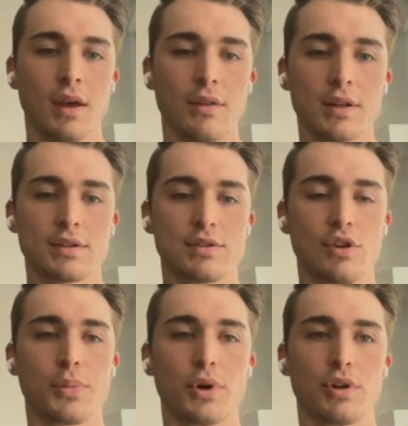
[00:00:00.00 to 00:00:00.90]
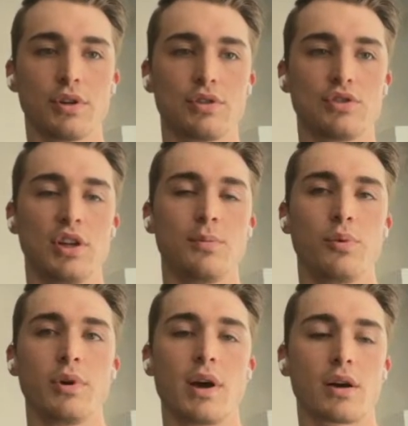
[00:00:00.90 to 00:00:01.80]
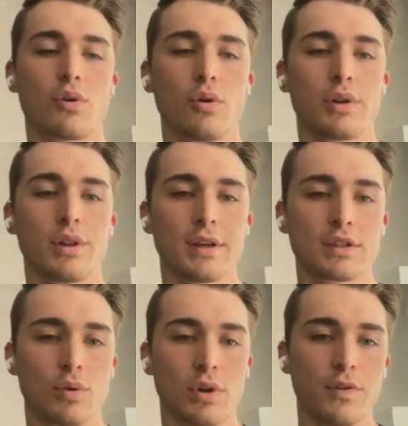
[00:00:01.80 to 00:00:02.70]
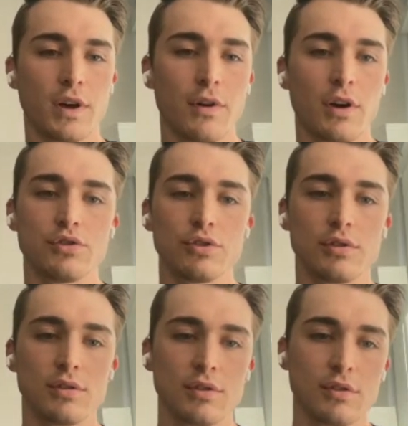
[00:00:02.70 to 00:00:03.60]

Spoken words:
Yeah, that's super cheap. We got quoted like $2,500.